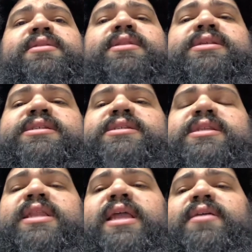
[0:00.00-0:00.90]
This is
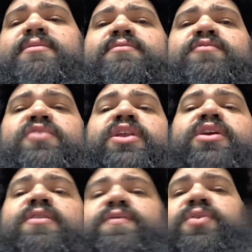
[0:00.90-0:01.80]
like really
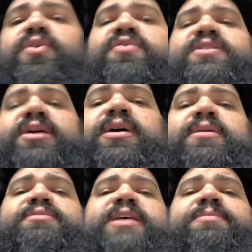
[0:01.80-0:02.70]
good for those
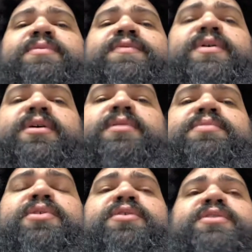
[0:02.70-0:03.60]
um, type of uh,
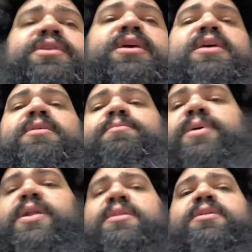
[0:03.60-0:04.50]
computers,
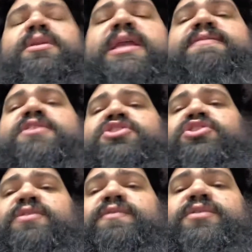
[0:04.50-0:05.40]
but even
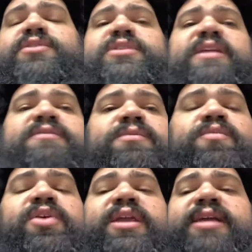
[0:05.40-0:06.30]
servers, even
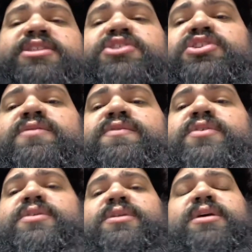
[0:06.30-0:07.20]
working as a
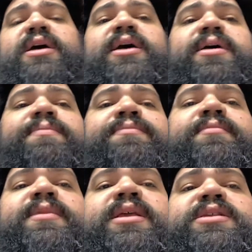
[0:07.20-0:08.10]
server, um,
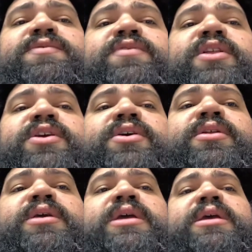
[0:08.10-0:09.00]
it's really good
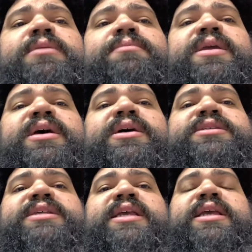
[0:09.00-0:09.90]

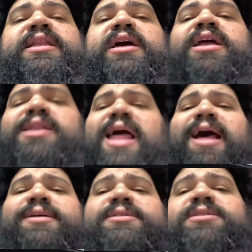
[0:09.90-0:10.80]
because it
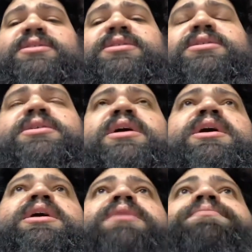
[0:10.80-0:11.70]
unlocks
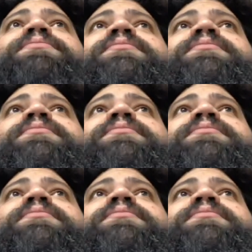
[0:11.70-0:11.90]
um,